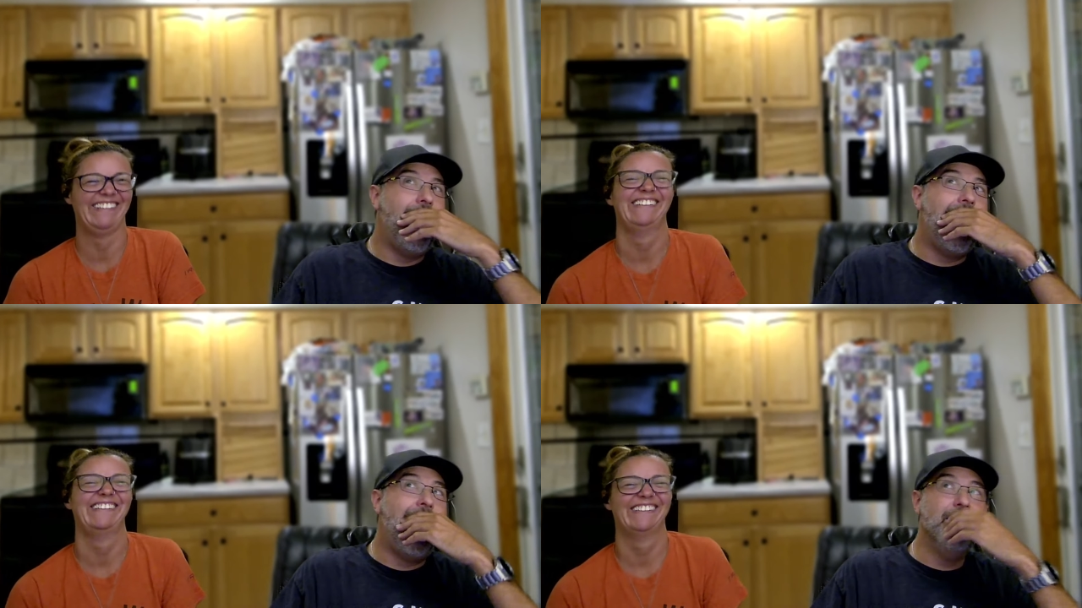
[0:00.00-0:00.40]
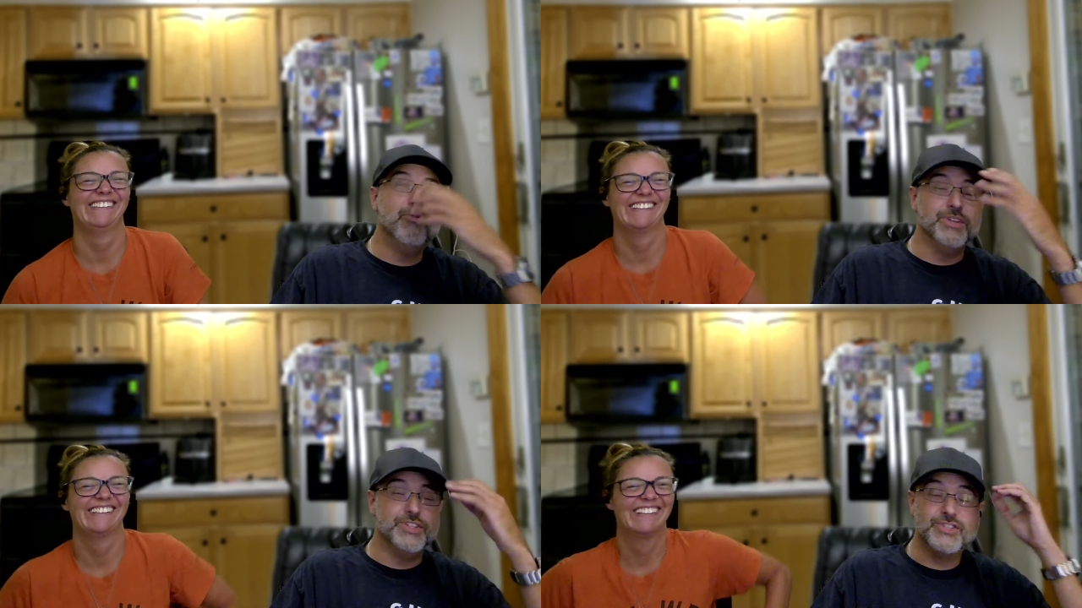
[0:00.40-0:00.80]
Speaker 1: I
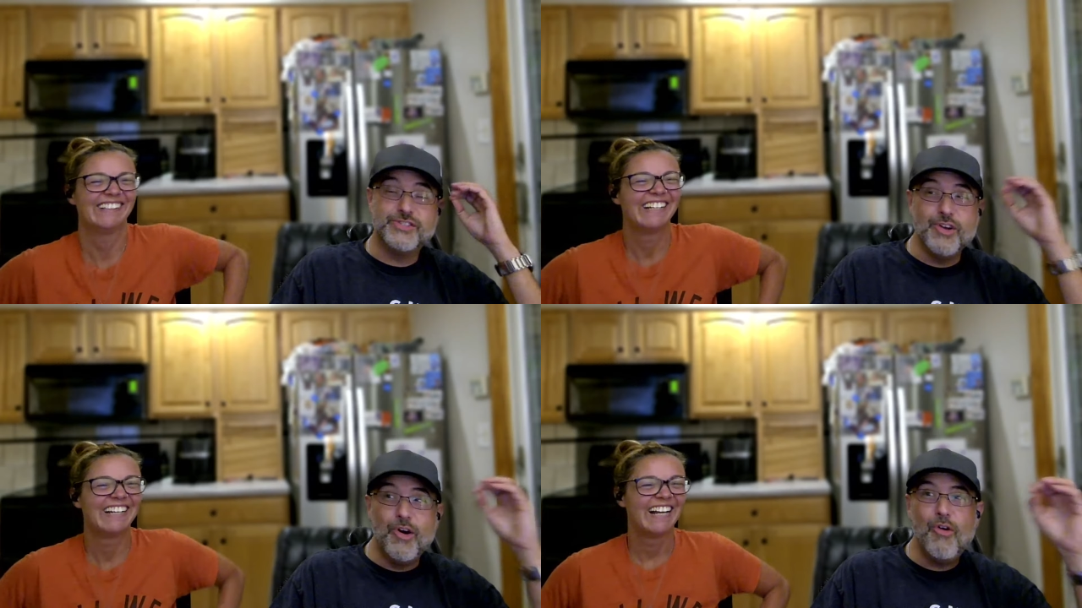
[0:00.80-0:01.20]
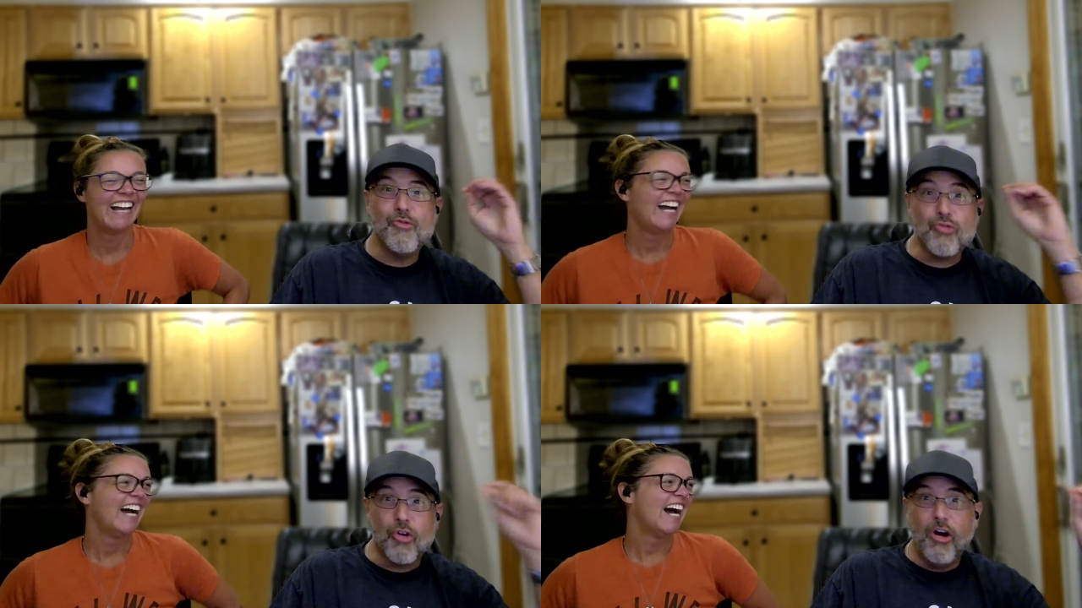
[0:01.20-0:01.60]
was so
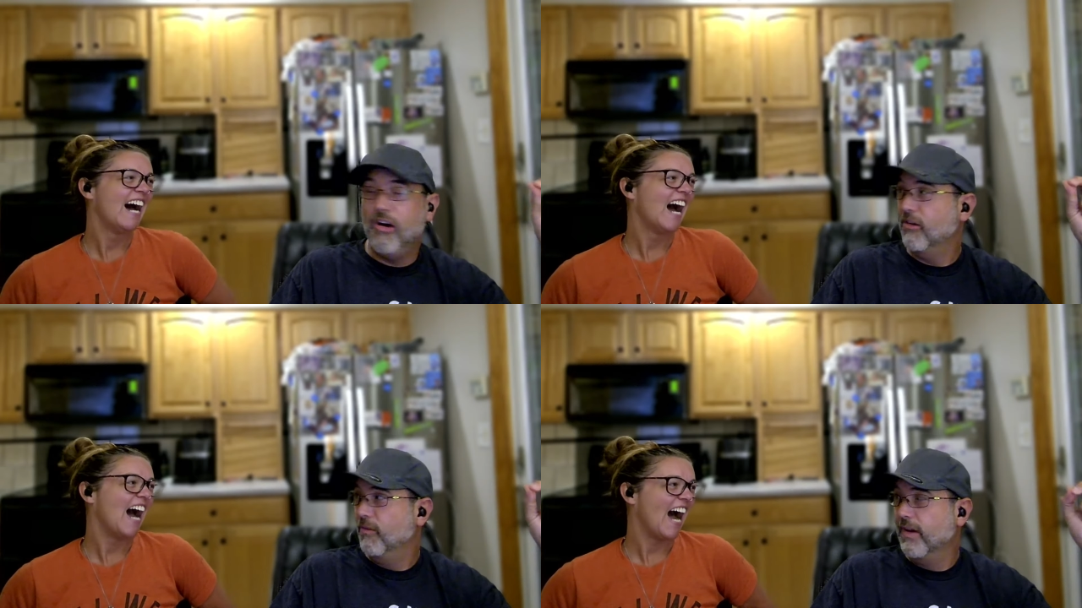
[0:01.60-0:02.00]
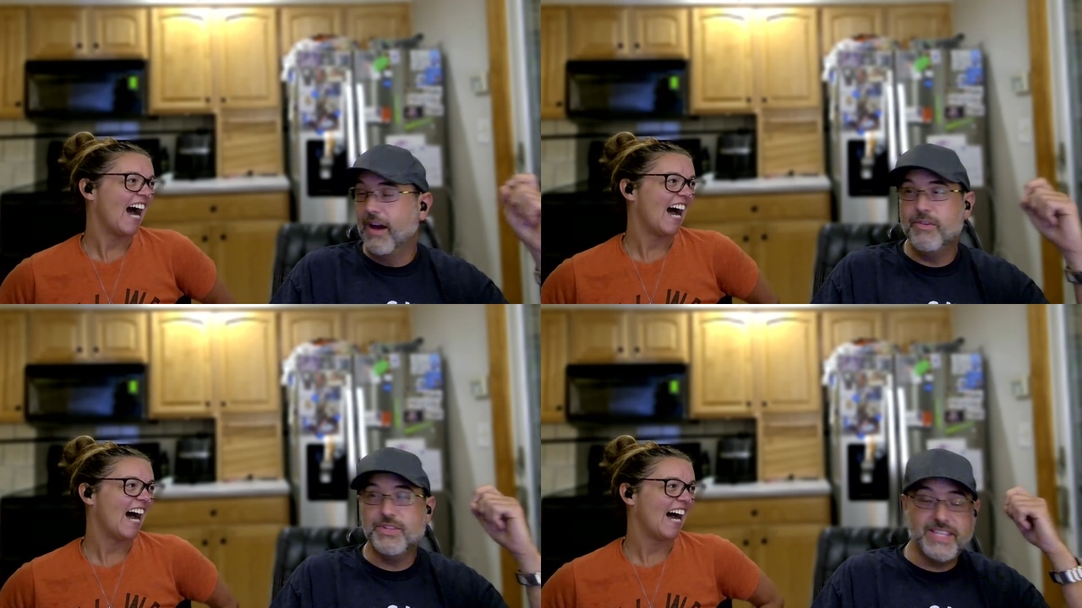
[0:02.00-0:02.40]
wrong when
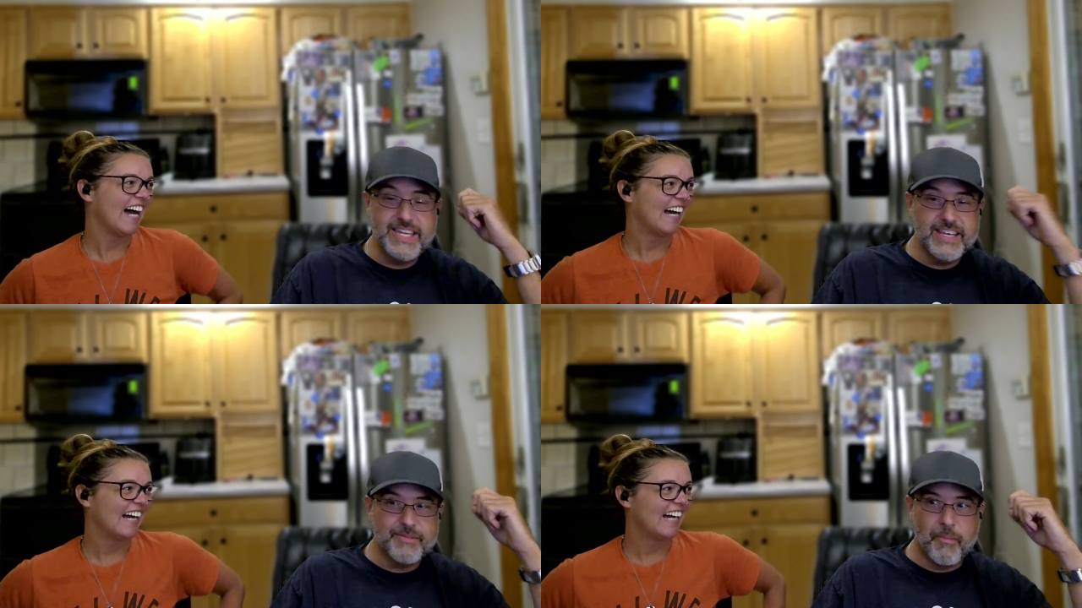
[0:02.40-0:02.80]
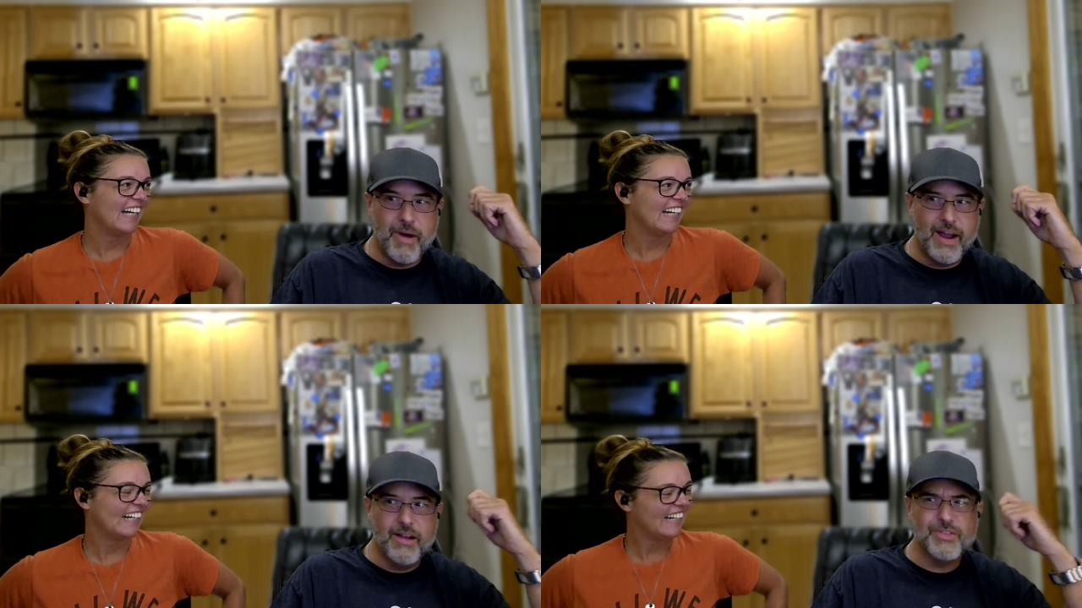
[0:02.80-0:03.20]
I was thinking in my
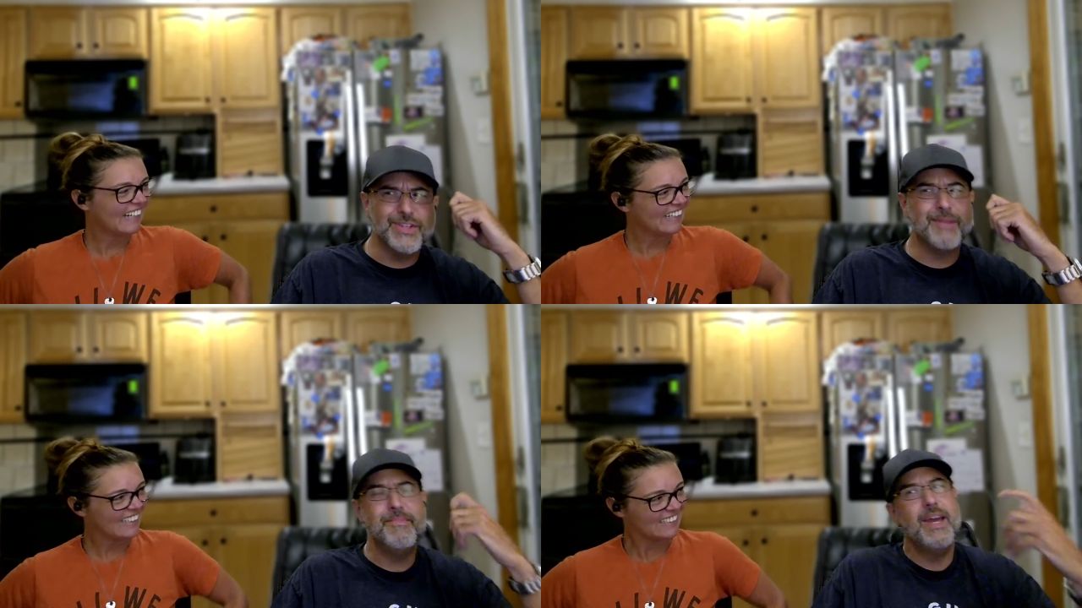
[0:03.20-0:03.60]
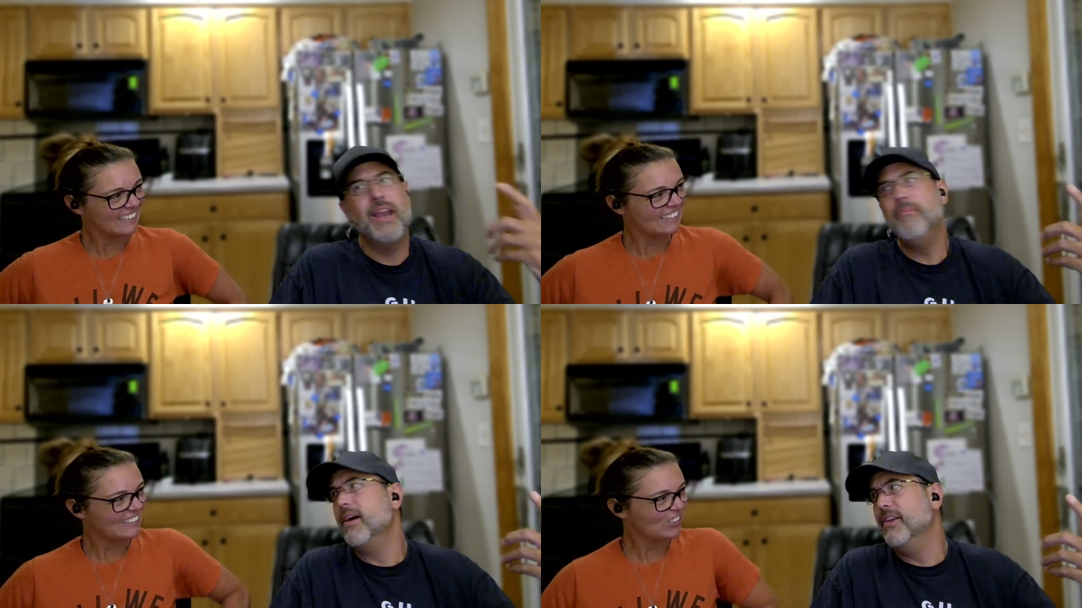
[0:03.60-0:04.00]
mind. I was like, man,
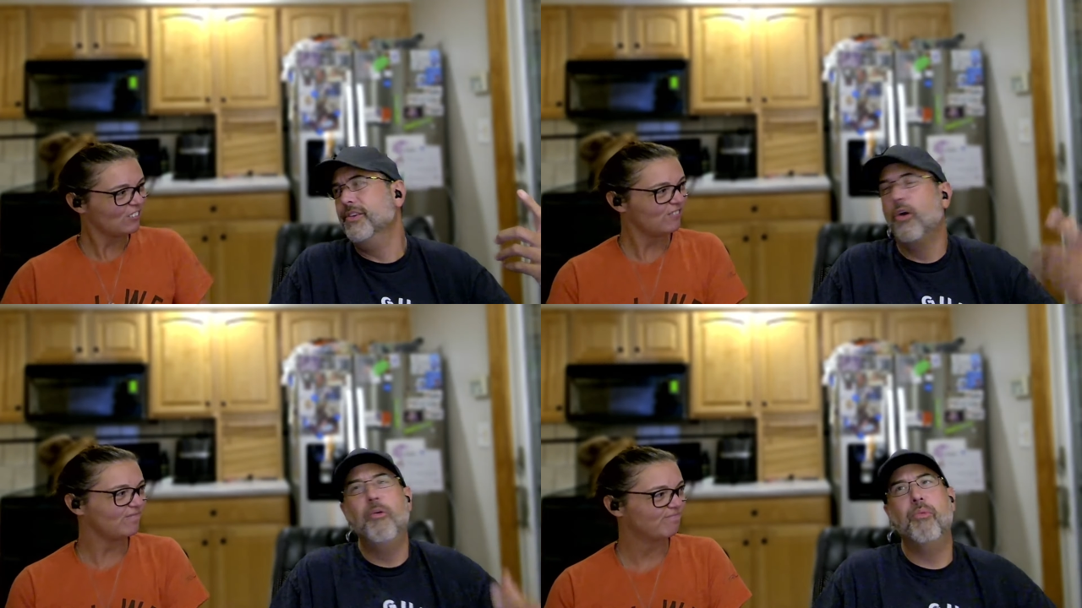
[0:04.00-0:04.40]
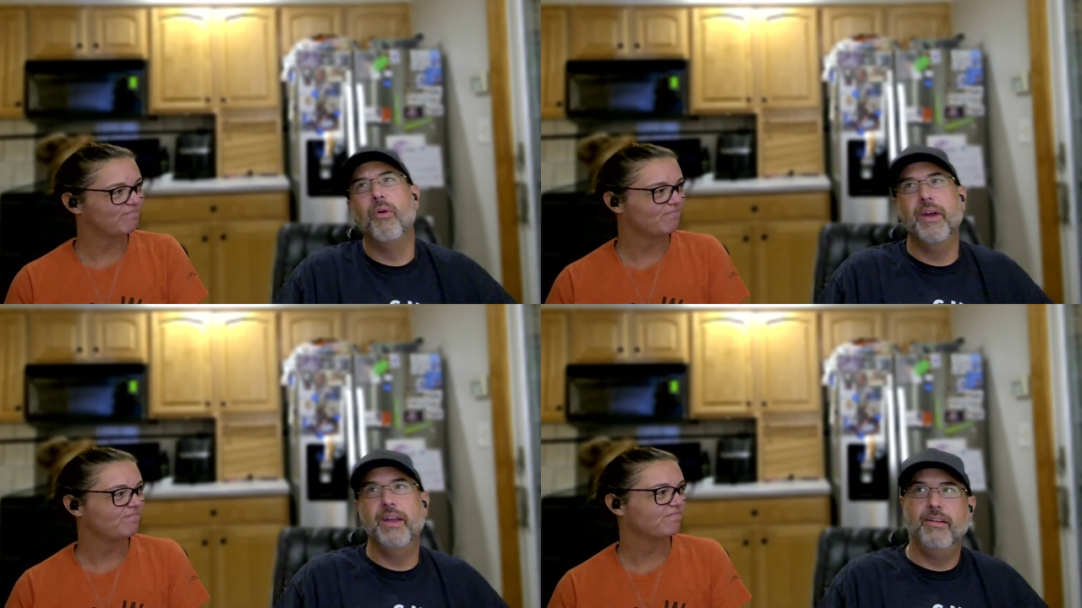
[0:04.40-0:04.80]
I bet Doughboy